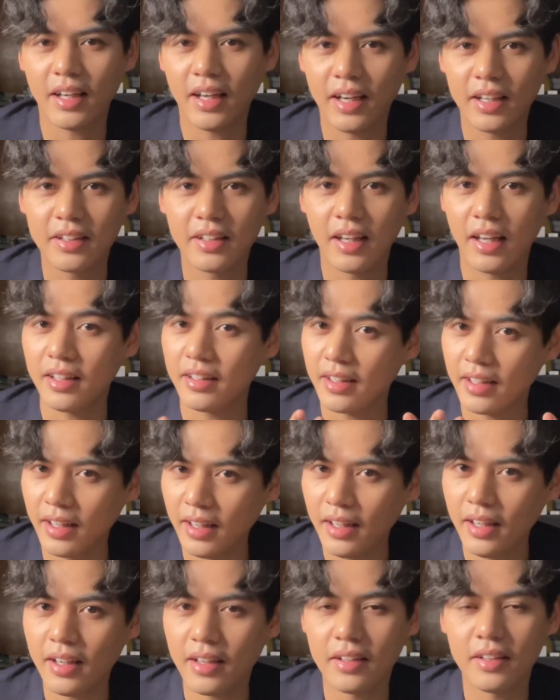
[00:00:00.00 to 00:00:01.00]
added at the
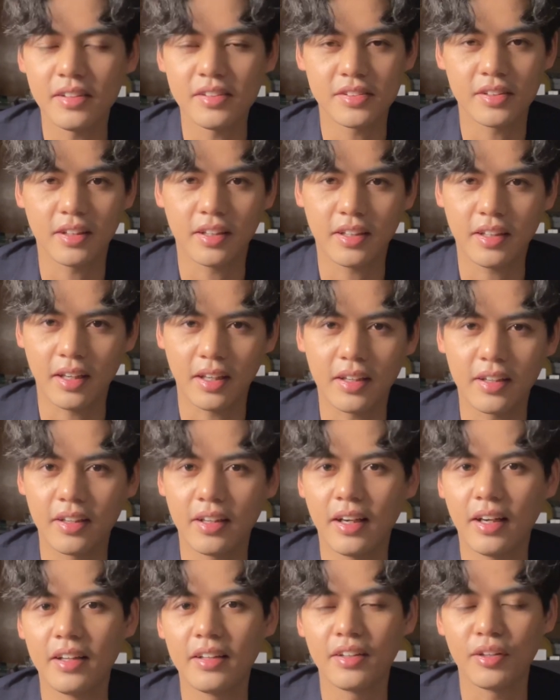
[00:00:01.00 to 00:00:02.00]
end is the kicker
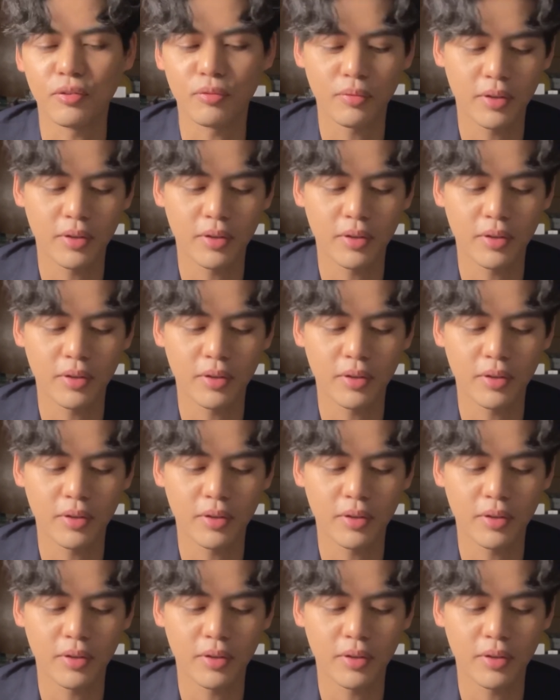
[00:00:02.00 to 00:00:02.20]
ending,